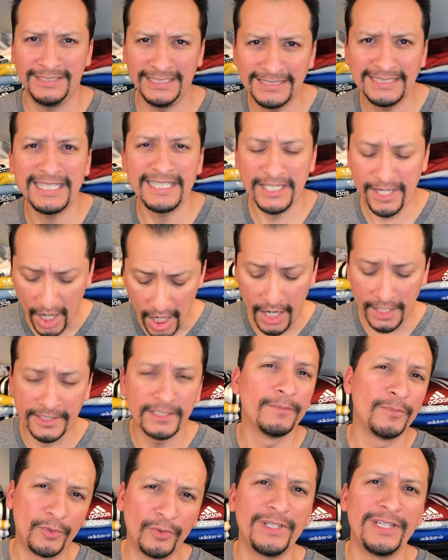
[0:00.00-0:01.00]
It's like an
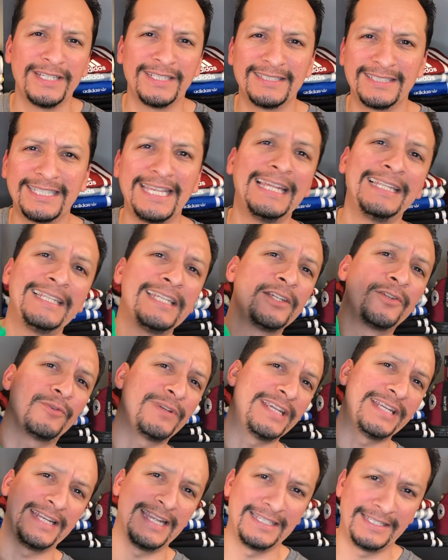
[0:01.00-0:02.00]
awesome green. It's Kelly
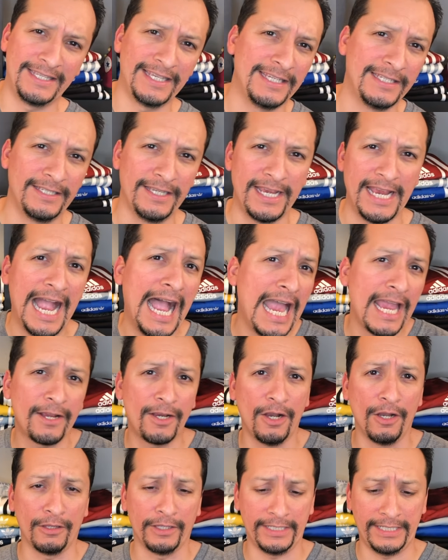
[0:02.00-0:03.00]
green, as they say. I
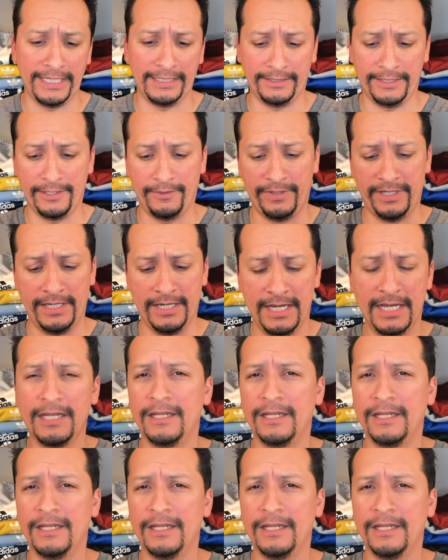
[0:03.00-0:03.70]
call it Kelly green.